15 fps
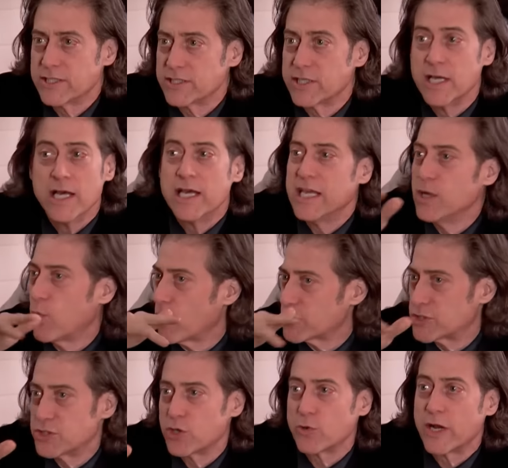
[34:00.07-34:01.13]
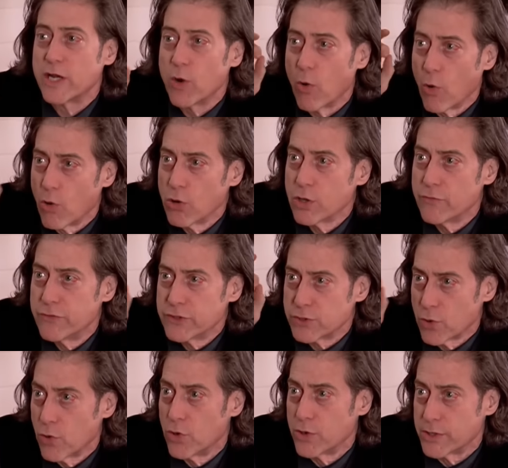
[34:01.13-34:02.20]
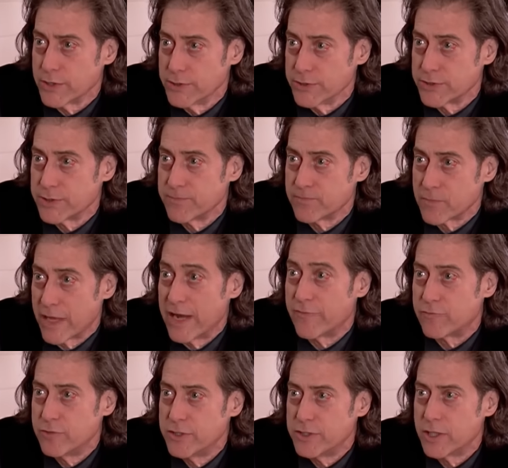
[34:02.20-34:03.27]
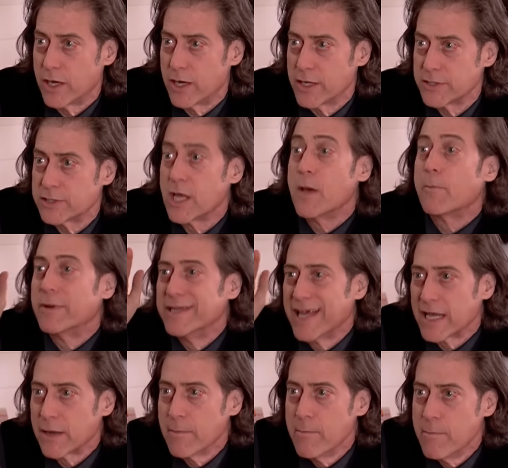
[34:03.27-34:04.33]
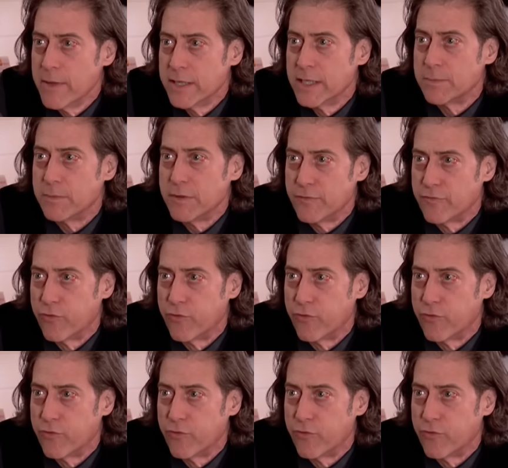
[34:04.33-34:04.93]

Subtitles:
He says he wants to donate all of his organs after he dies, but not a minute